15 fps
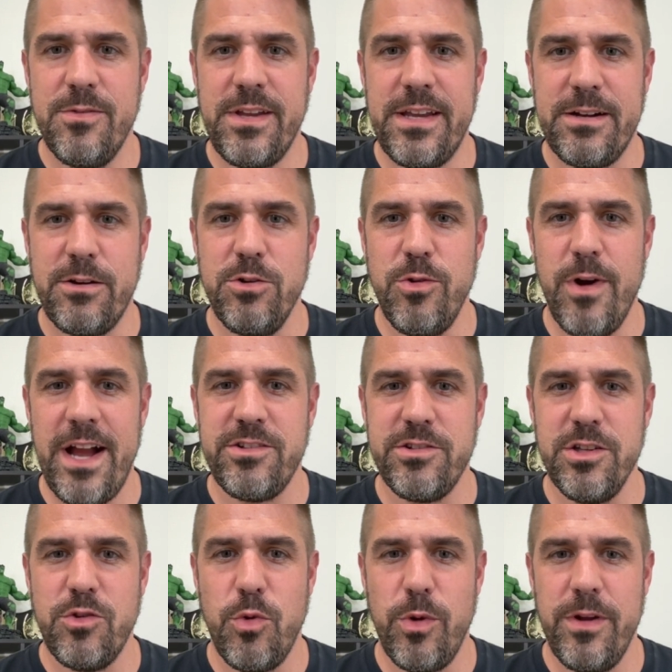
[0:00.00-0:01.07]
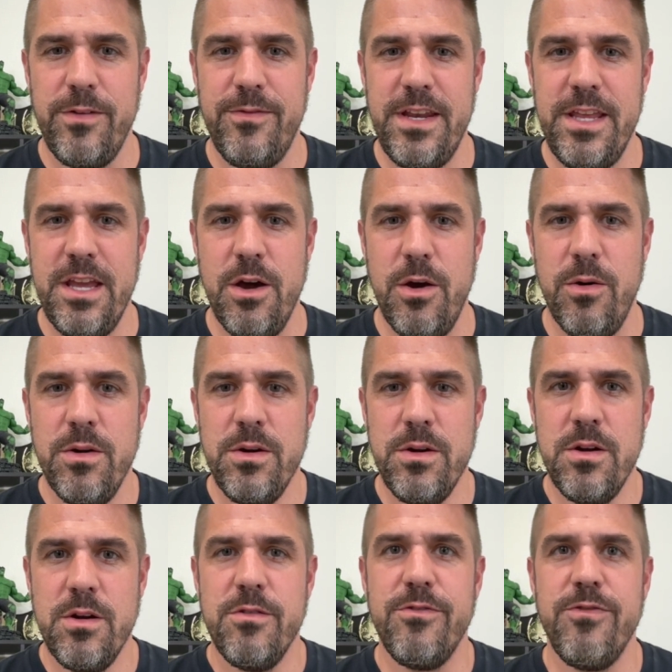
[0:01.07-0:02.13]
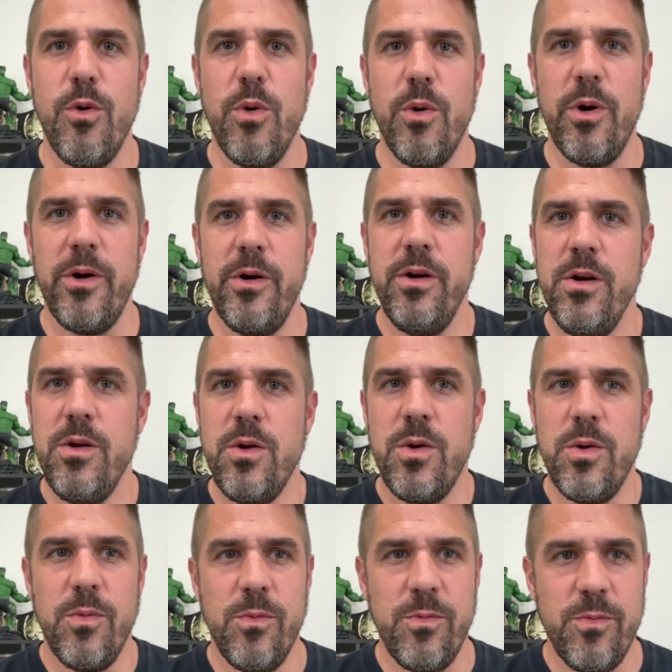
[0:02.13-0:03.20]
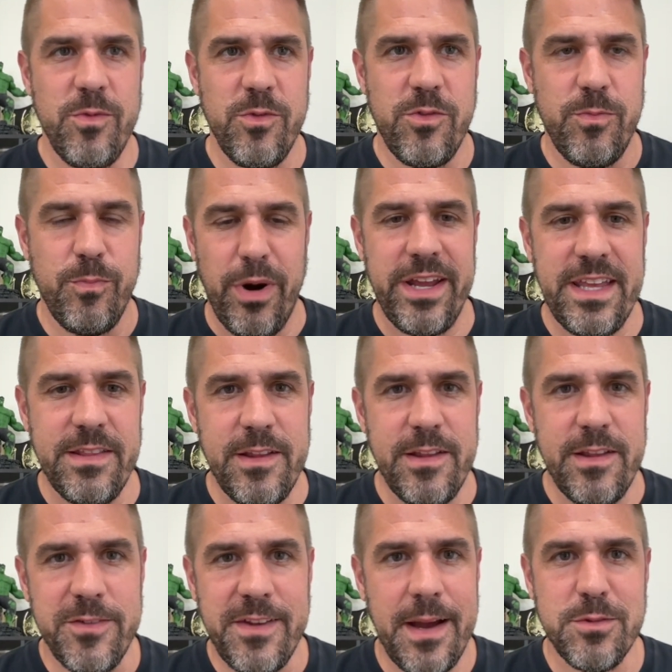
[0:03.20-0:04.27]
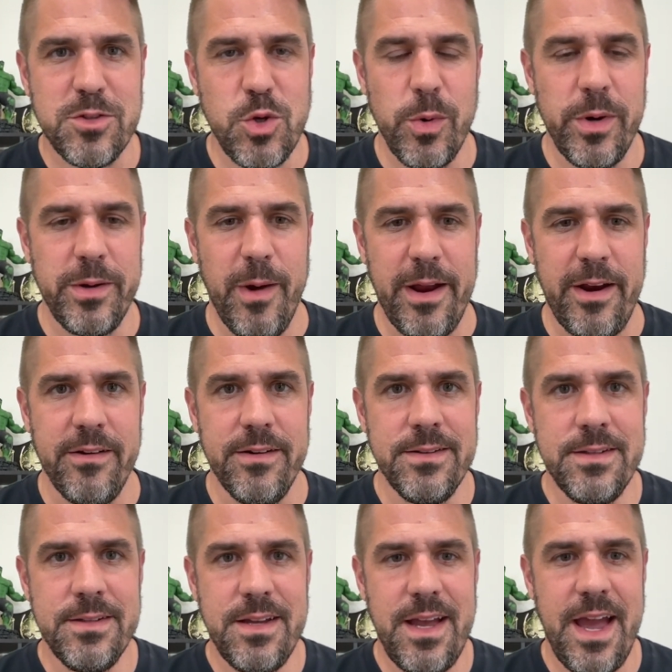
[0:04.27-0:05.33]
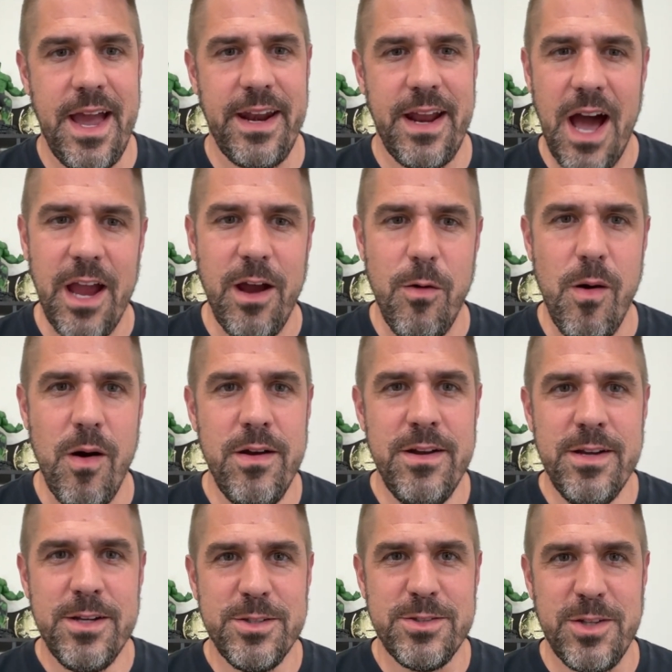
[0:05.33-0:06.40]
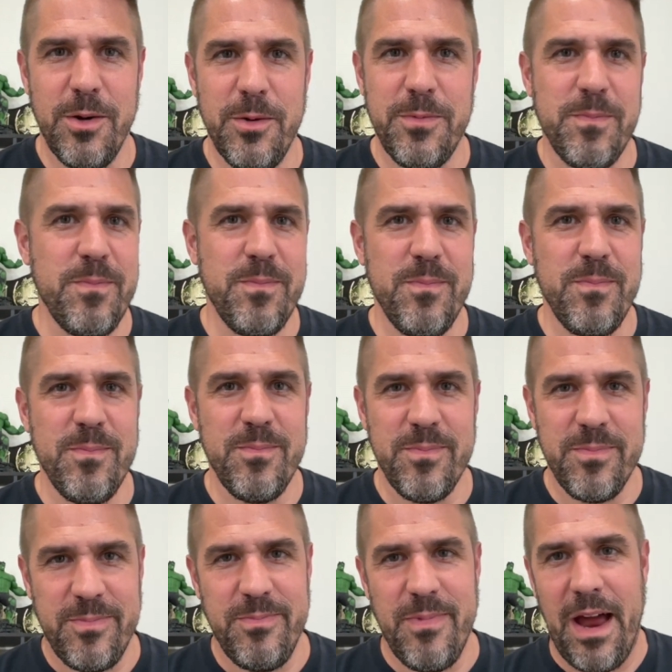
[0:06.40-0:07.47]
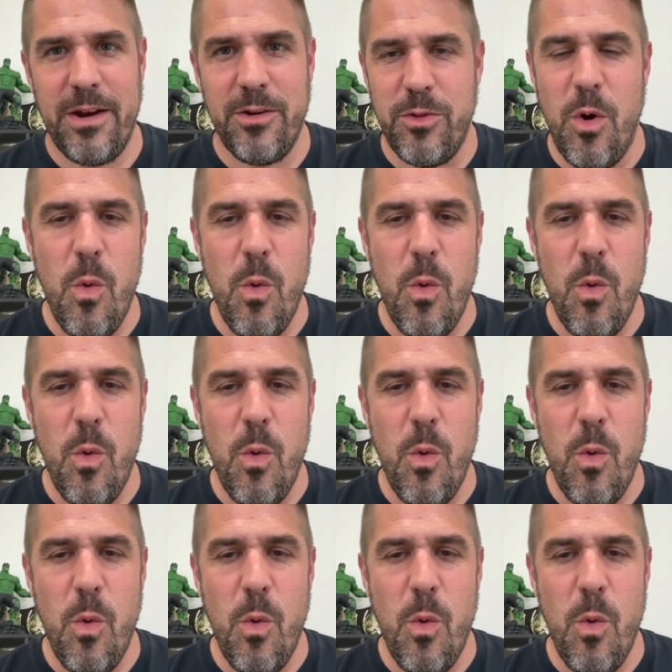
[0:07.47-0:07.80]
congratulatory video for breaking the all-time scoring record at Iowa. So I don't know